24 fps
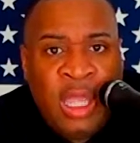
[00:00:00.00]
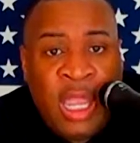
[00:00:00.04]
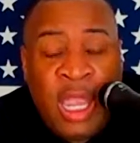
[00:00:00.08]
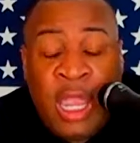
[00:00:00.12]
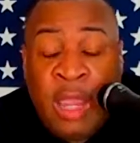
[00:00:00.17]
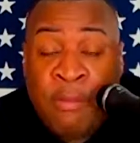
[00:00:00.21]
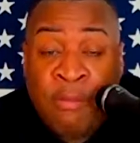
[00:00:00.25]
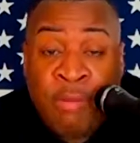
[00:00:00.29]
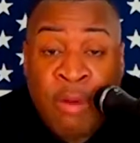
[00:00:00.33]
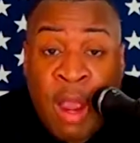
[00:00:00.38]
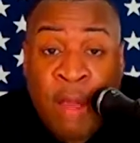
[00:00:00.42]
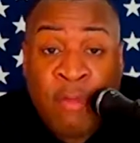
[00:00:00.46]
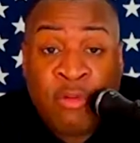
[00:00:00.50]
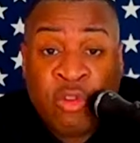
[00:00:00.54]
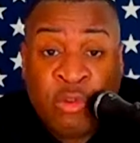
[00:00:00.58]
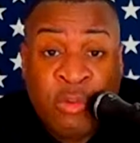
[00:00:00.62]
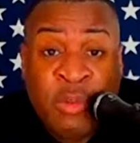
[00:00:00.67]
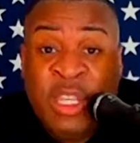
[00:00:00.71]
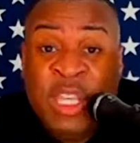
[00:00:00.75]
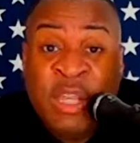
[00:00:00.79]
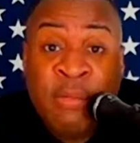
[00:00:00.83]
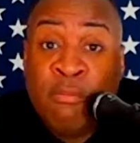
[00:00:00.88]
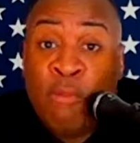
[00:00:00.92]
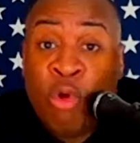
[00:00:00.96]
and probably should
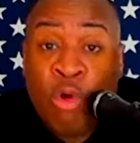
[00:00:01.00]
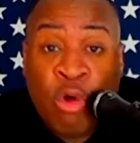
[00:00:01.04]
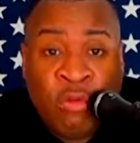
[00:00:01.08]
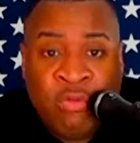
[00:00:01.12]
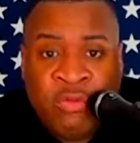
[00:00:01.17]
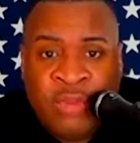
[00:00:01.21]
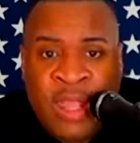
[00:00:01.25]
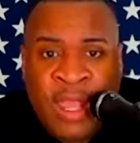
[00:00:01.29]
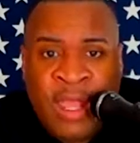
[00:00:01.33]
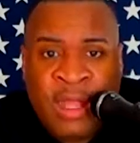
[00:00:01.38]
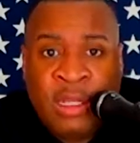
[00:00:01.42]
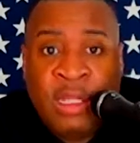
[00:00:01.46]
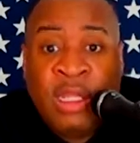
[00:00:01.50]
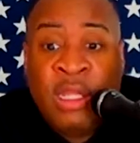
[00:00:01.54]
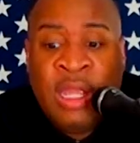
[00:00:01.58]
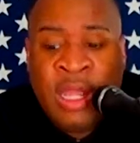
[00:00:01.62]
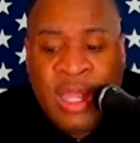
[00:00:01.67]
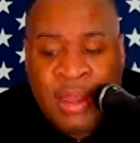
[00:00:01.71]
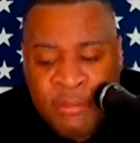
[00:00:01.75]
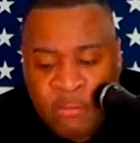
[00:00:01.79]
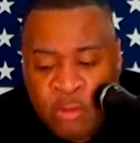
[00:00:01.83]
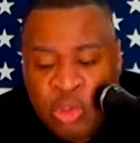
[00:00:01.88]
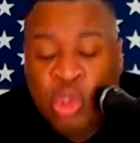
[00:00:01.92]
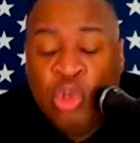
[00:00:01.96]
be getting more than that,
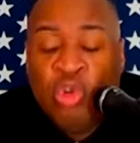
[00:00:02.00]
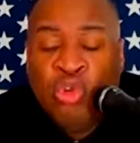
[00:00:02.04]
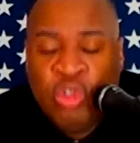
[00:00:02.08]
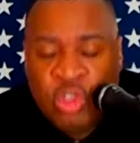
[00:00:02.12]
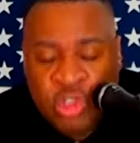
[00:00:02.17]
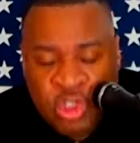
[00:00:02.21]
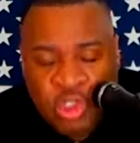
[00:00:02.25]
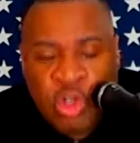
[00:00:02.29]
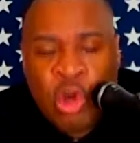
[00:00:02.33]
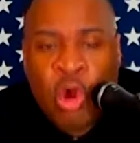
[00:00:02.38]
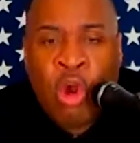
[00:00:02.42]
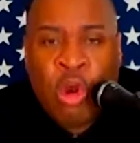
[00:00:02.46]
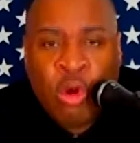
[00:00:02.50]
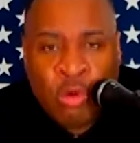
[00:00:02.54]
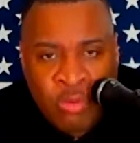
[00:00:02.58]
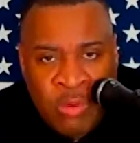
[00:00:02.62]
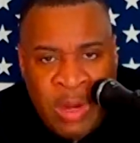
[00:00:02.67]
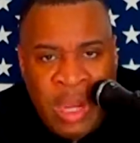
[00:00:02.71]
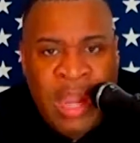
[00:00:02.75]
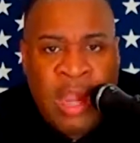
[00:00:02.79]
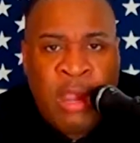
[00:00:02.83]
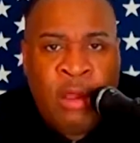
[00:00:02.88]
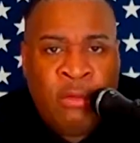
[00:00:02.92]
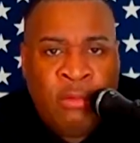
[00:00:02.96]
unions are
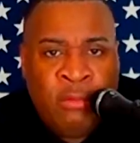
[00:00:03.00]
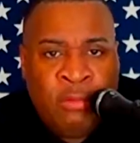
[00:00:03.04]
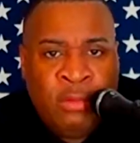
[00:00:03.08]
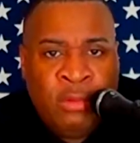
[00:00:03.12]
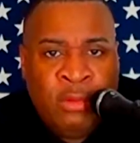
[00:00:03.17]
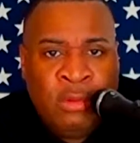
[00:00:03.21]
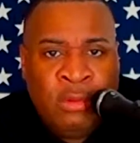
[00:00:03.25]
around.